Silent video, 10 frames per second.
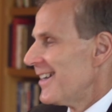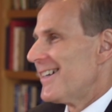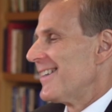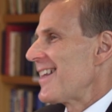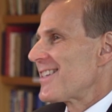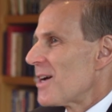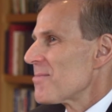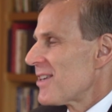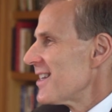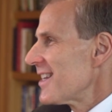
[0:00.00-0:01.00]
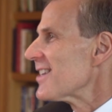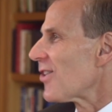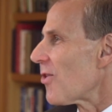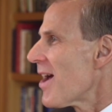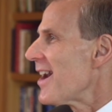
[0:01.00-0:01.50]
And that, some sense, is
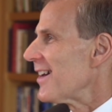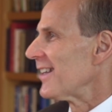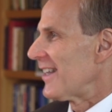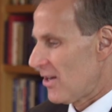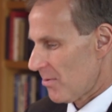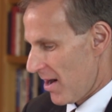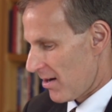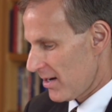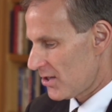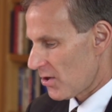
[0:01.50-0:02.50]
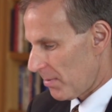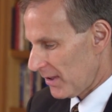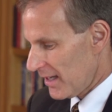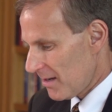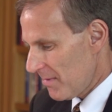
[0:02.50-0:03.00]
already a legal marriage. So
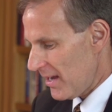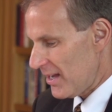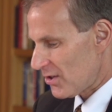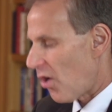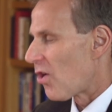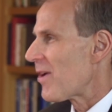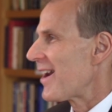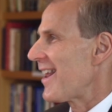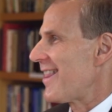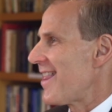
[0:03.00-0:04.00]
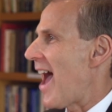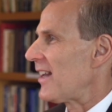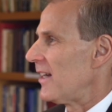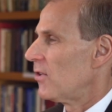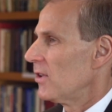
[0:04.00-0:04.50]
polygamy is already at
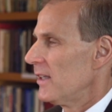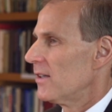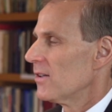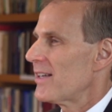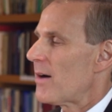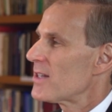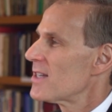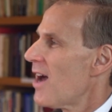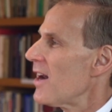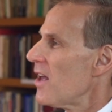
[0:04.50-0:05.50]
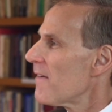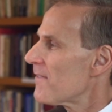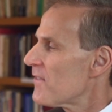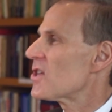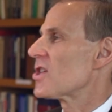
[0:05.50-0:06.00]
that level legal. Now, it's not
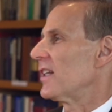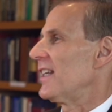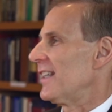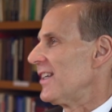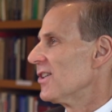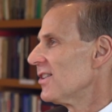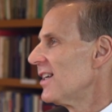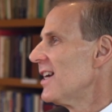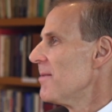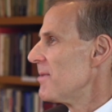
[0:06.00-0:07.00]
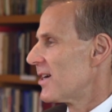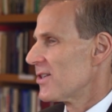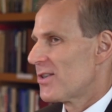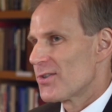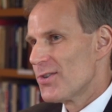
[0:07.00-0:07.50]
officially legal
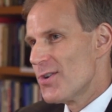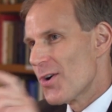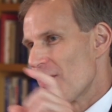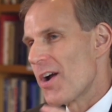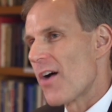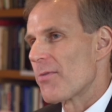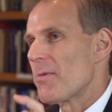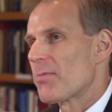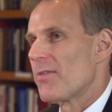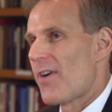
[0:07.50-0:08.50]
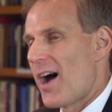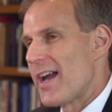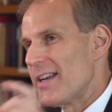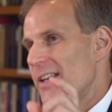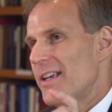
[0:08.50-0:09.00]
because there's no government
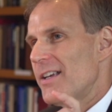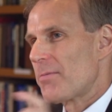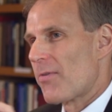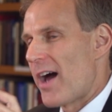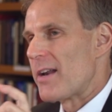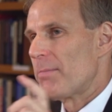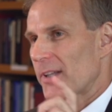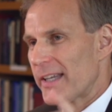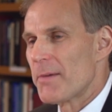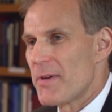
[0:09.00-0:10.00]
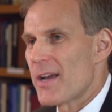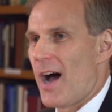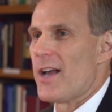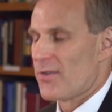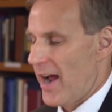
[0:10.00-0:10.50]
provide provided polygamy
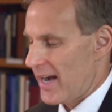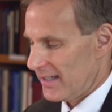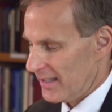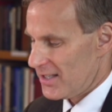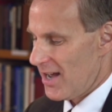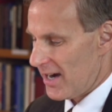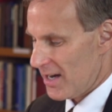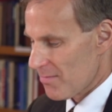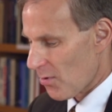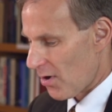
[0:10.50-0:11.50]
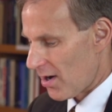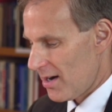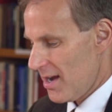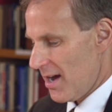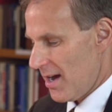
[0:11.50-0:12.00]
contract, at least not anymore
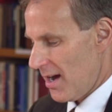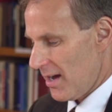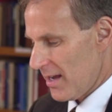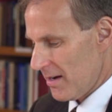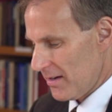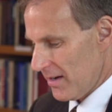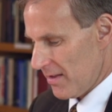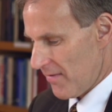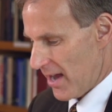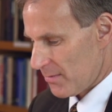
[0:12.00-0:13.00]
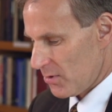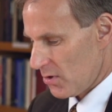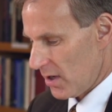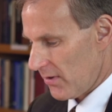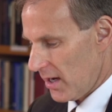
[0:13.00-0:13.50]
uh, in, in the vast
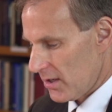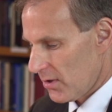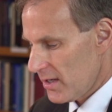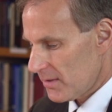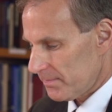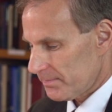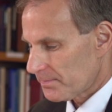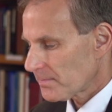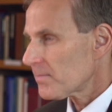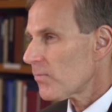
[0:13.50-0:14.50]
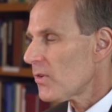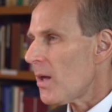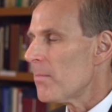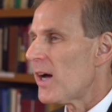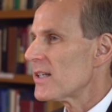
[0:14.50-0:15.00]
majority of countries.
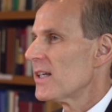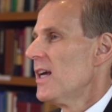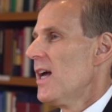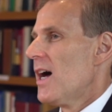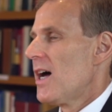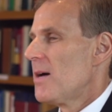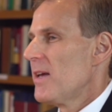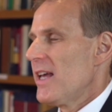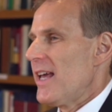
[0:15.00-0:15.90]
But um,